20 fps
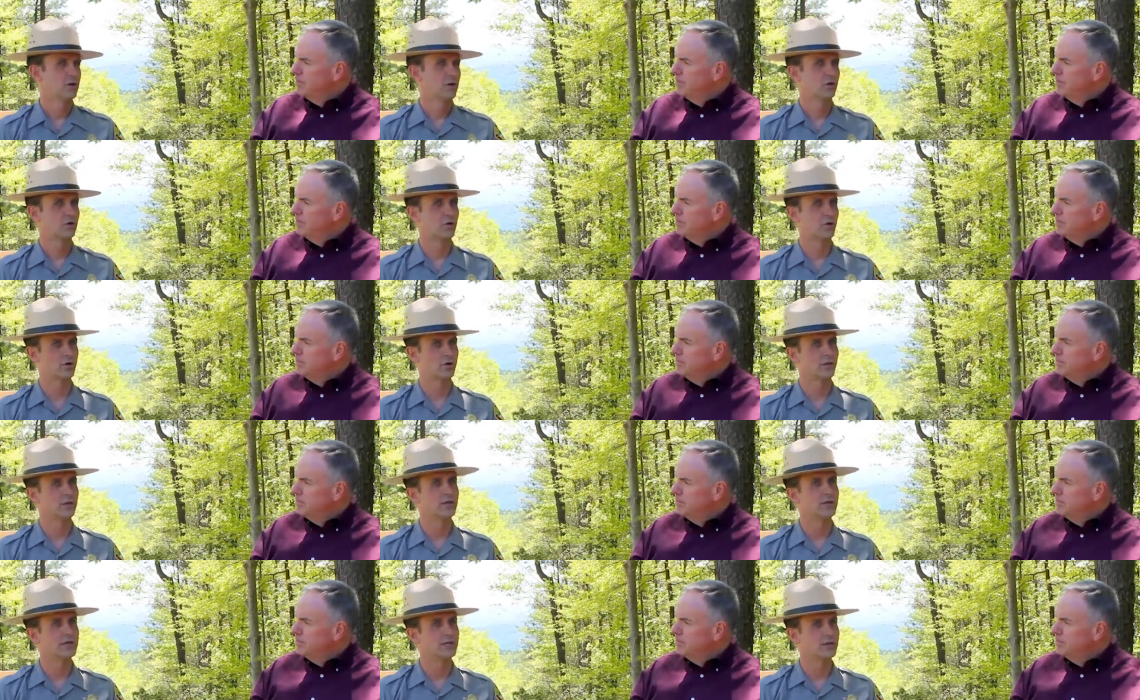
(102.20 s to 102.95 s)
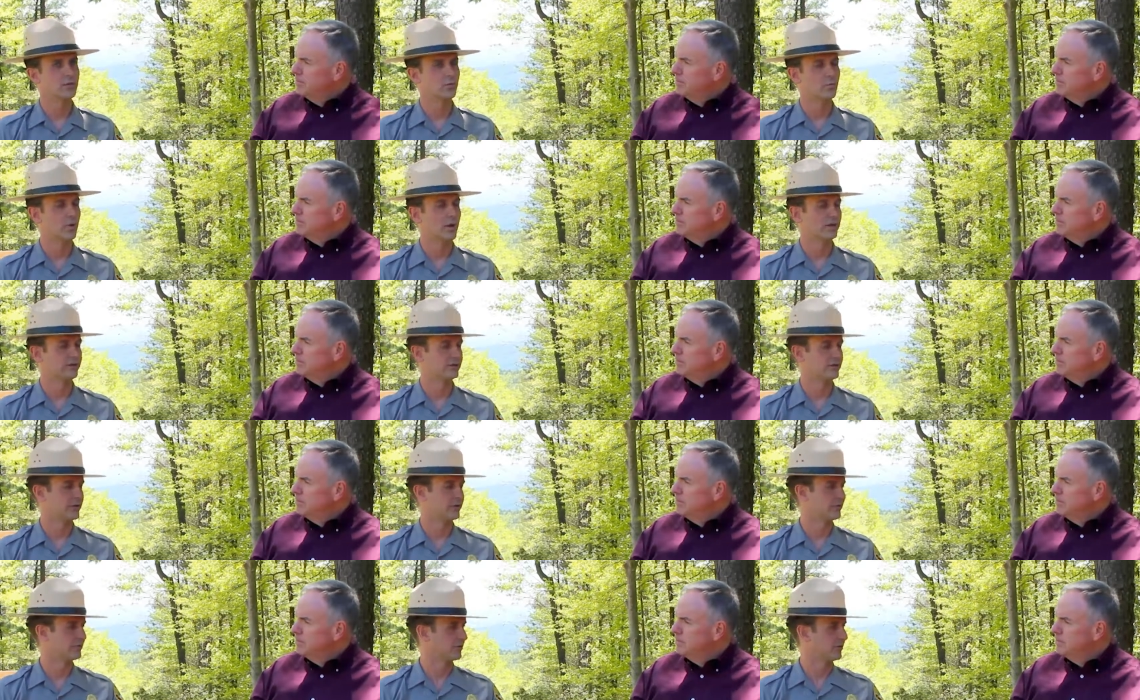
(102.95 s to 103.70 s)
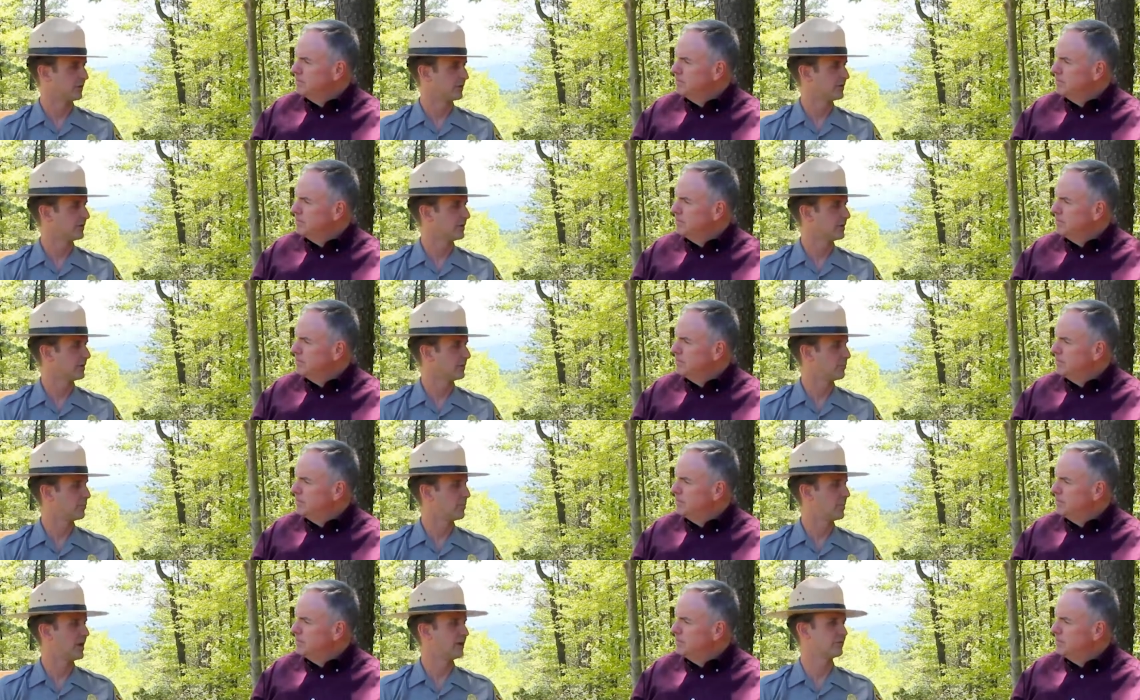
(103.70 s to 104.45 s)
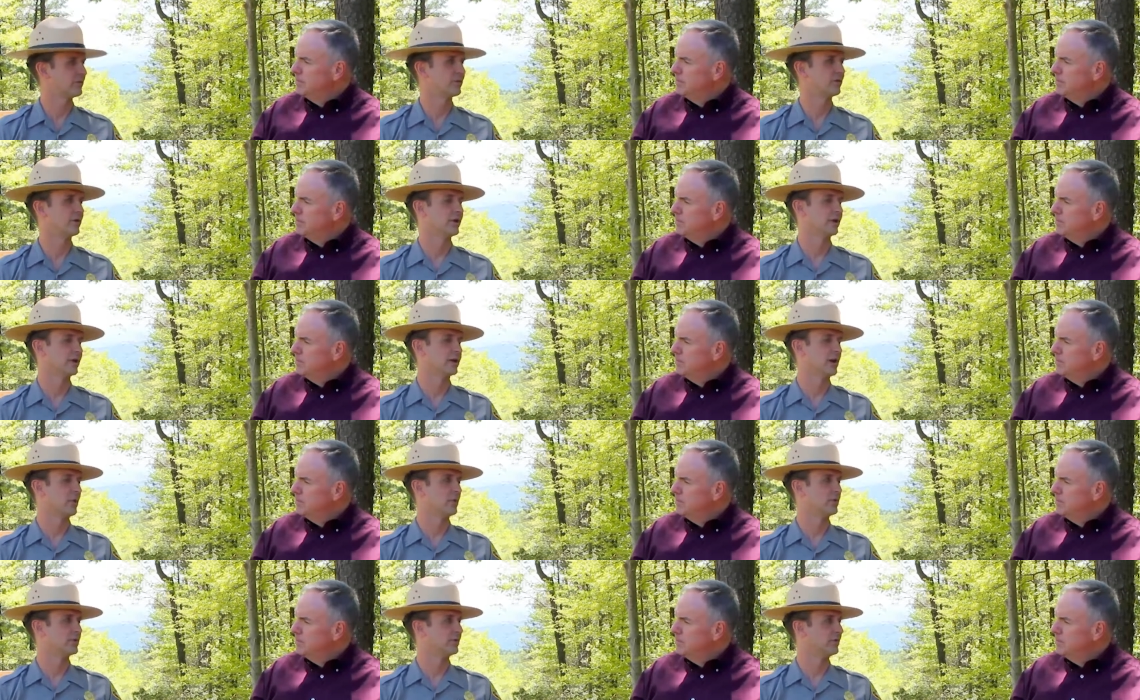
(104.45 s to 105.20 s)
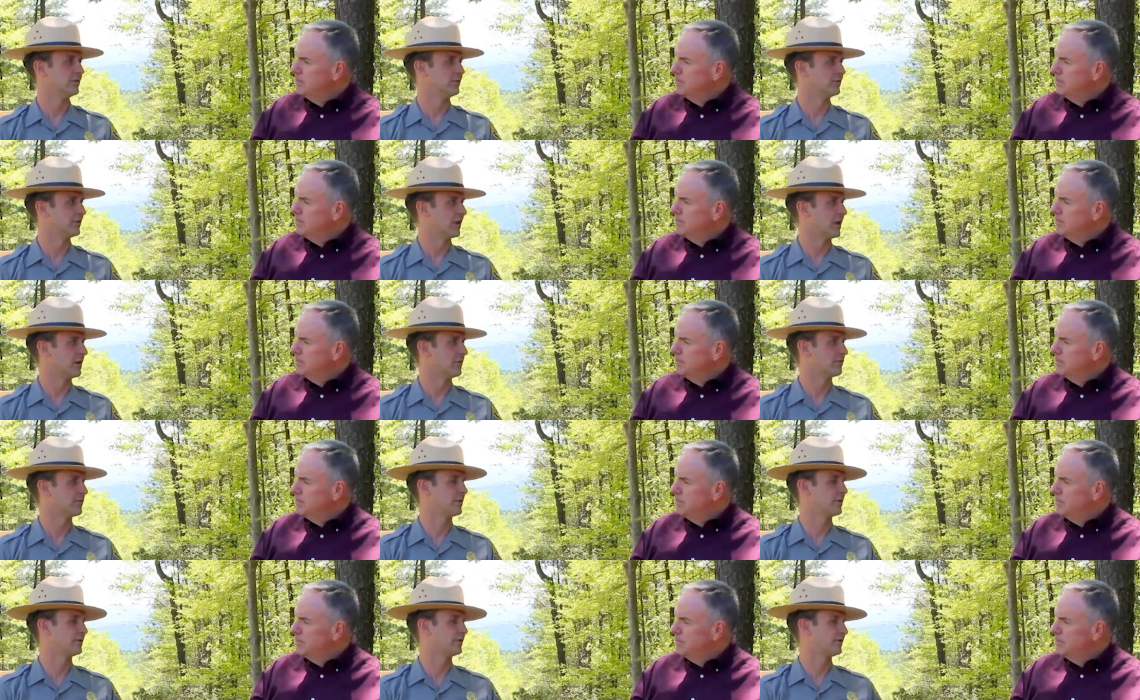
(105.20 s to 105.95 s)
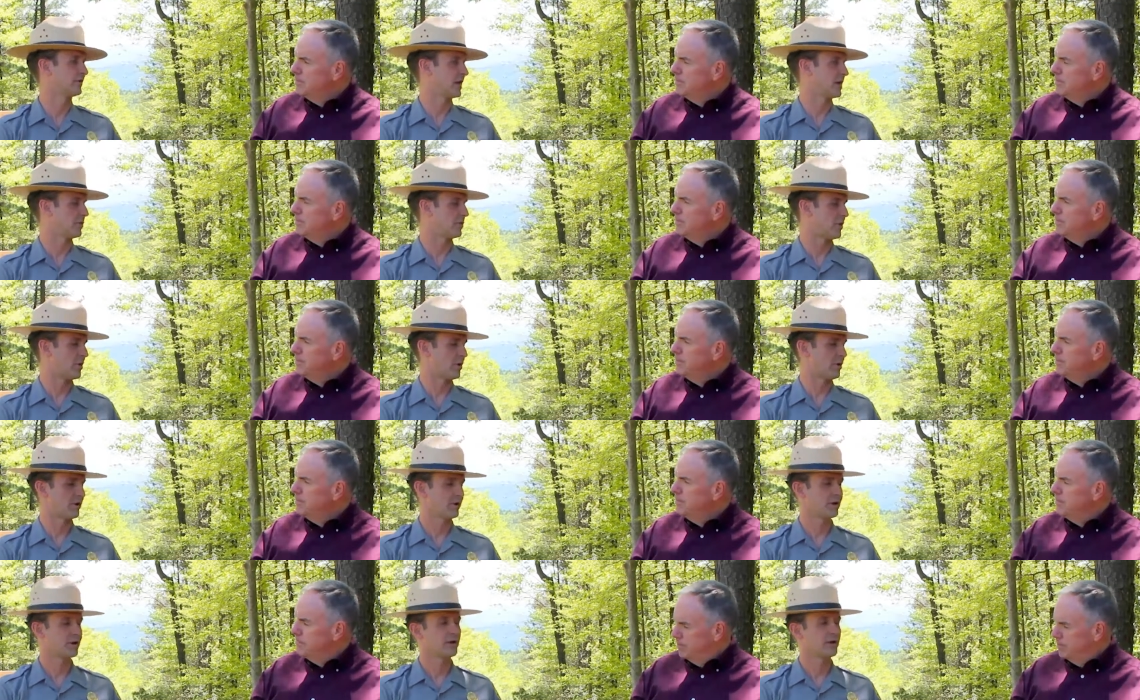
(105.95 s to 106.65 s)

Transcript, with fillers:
Speaker 1: Currently, the West District basically encompasses every state park mm